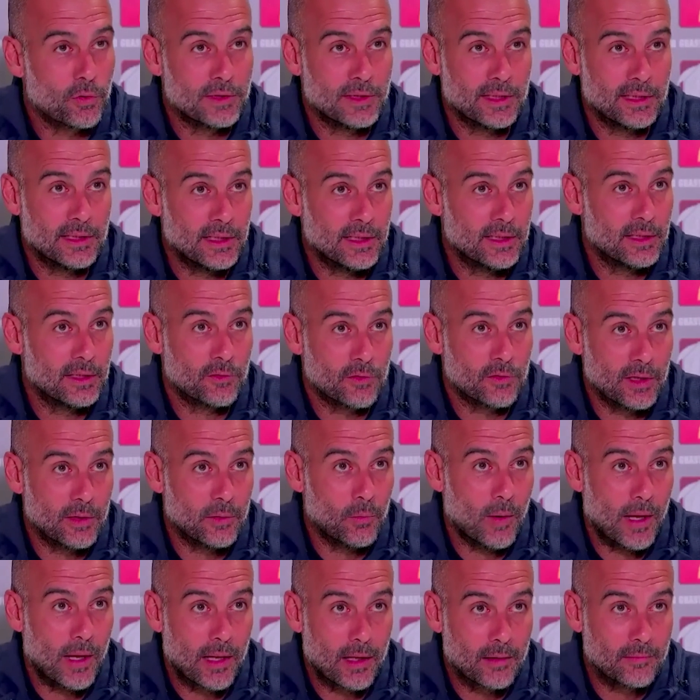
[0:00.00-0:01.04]
they didn't
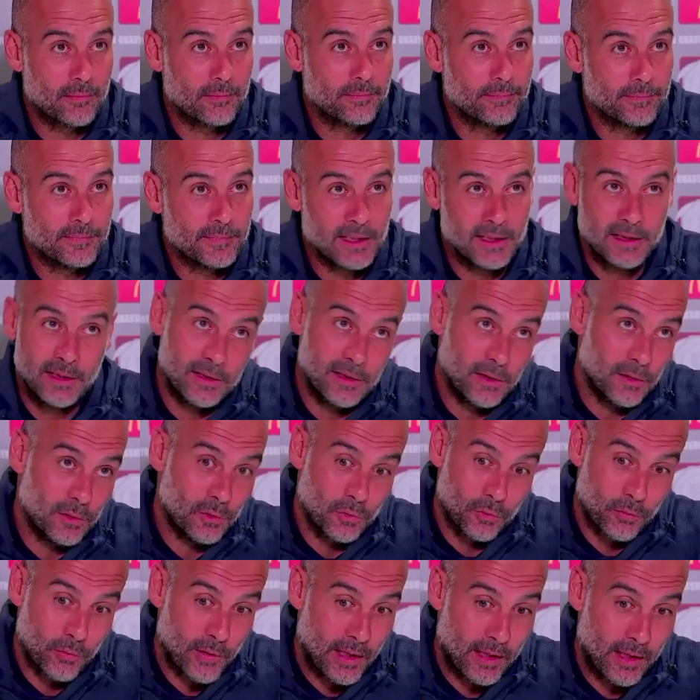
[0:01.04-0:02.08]
really well, they didn't
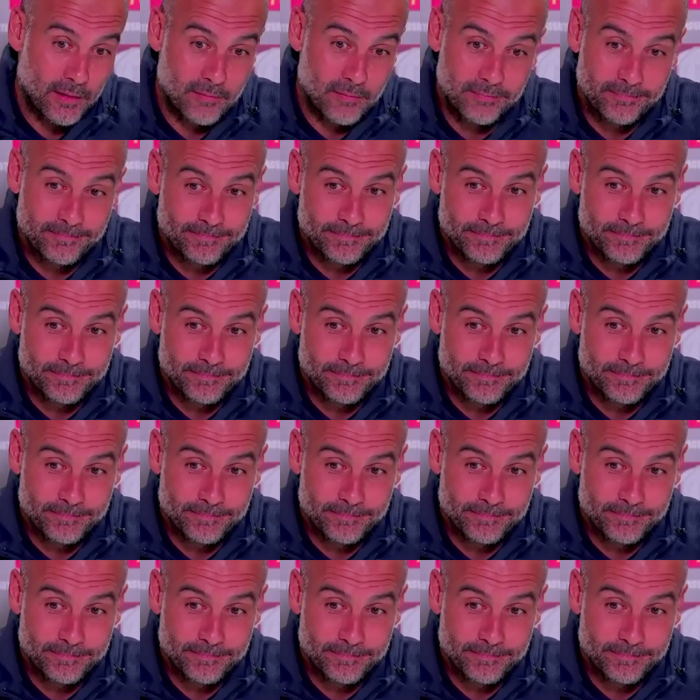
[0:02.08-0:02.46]
do well.